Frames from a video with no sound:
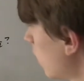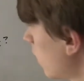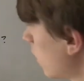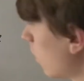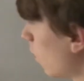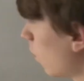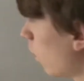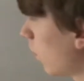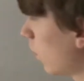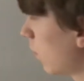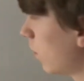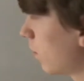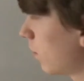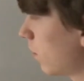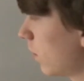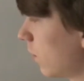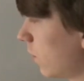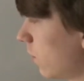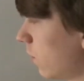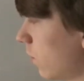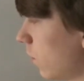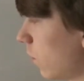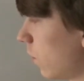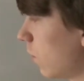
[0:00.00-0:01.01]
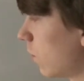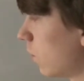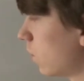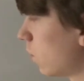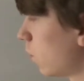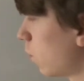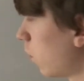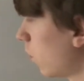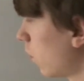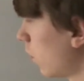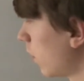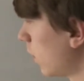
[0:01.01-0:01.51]
1 plus 0 is
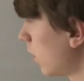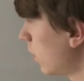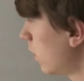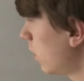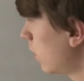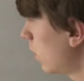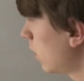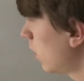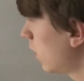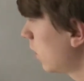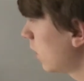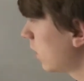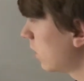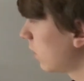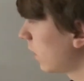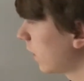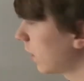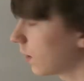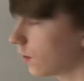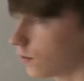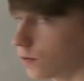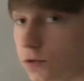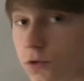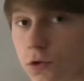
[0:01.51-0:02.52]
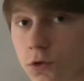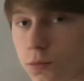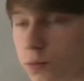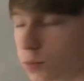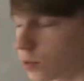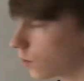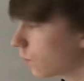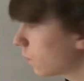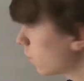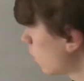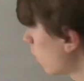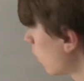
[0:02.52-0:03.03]
1, negative 2
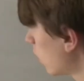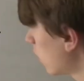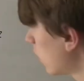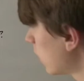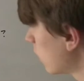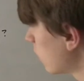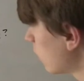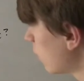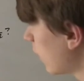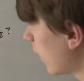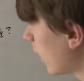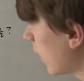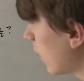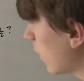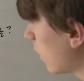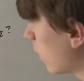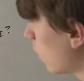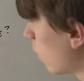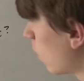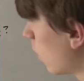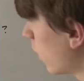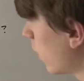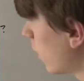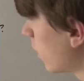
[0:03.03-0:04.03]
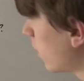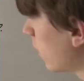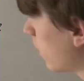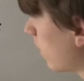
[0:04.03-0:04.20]
plus 1 is negative 1,